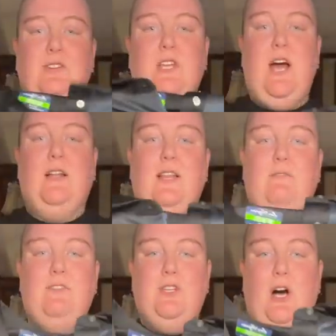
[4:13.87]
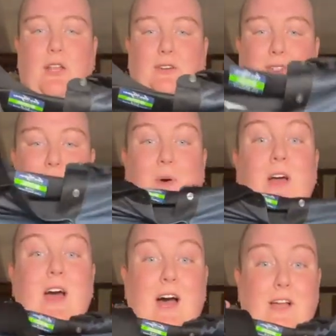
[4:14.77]
Yeah, $11. So
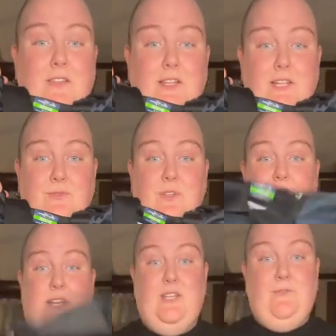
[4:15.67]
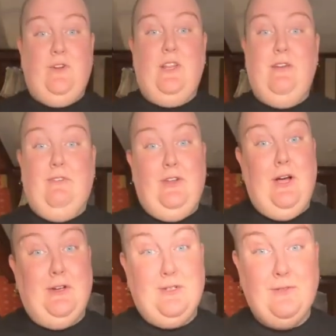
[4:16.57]
I think that's really nice for
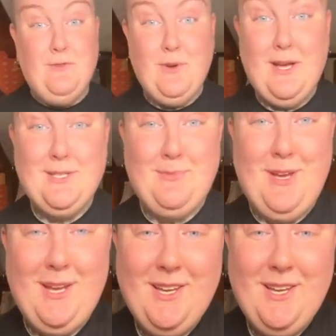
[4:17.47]
$11, if you ask me.